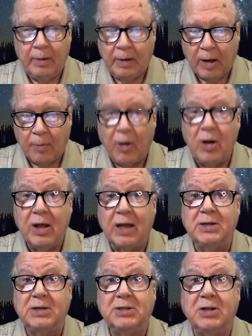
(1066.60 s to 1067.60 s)

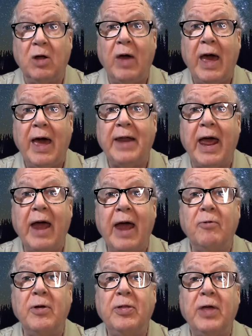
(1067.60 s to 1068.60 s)
Copernicus still had
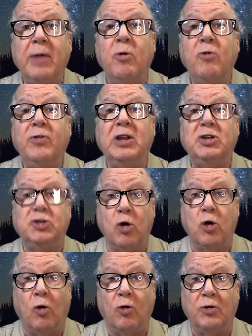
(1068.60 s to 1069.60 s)
everything moving in
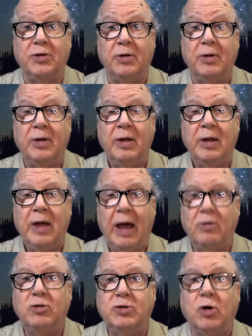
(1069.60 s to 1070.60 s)
circles,
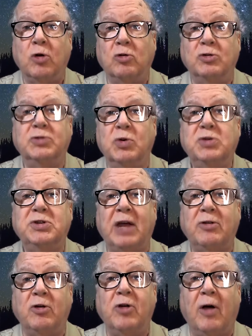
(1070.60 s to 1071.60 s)
and those circles were
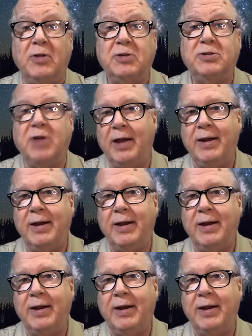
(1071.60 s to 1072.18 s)
centered on the sun.